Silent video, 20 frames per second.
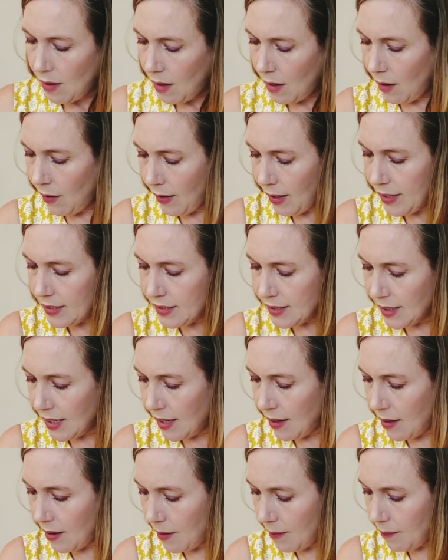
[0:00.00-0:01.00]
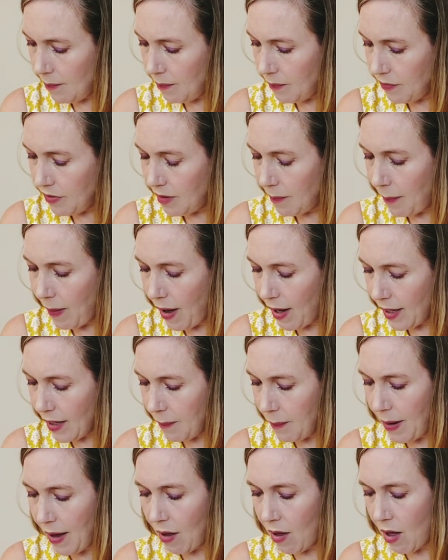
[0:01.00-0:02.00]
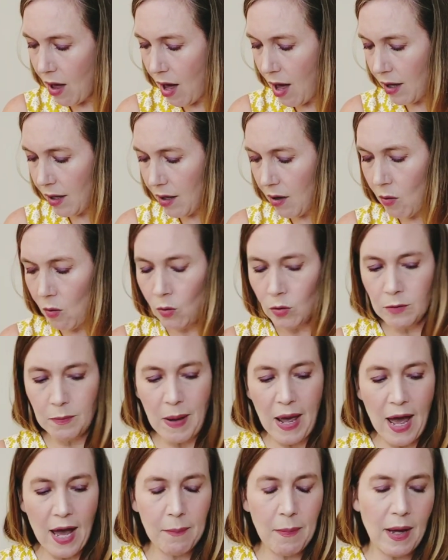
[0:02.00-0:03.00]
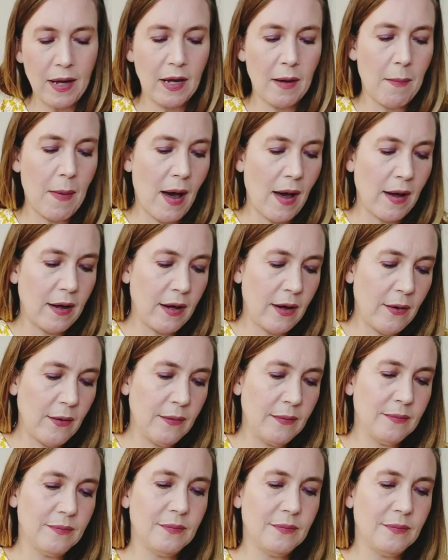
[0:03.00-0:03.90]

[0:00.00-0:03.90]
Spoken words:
All right, the Pocket Pal Hot Cold Pad by Gamago.